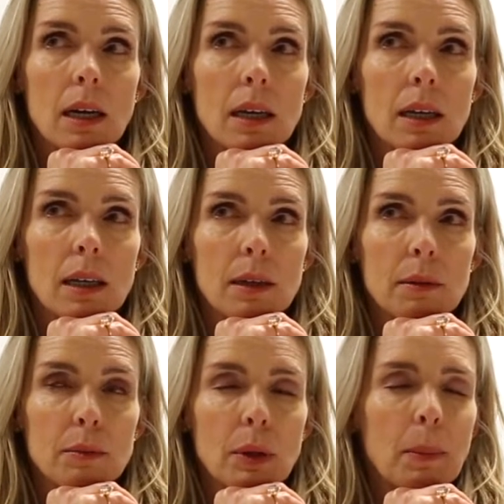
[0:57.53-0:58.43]

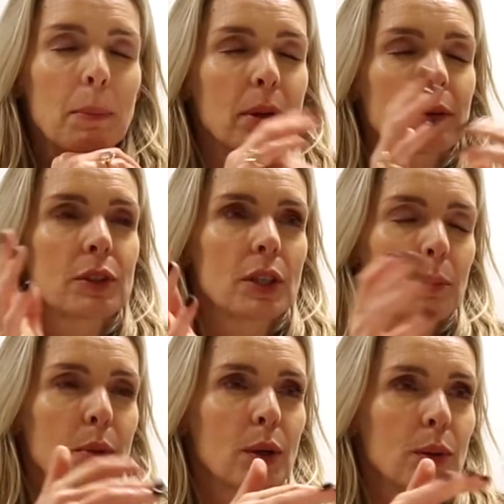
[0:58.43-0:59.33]
my parents
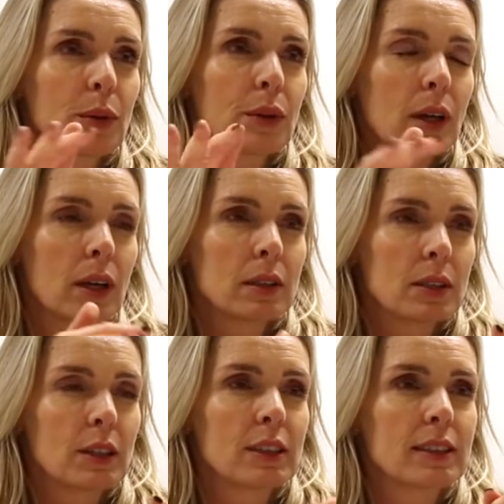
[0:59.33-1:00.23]
are both
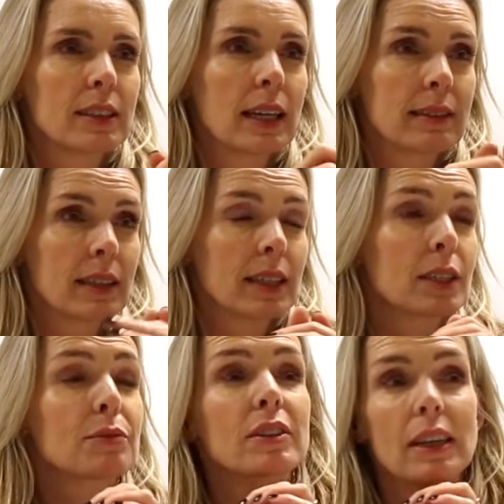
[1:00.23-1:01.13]
studied at the
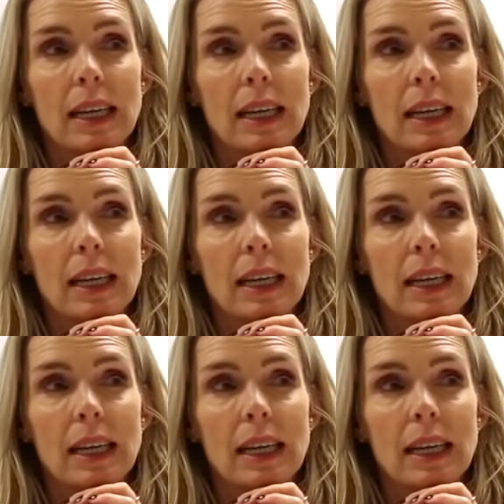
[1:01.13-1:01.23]
Rietveld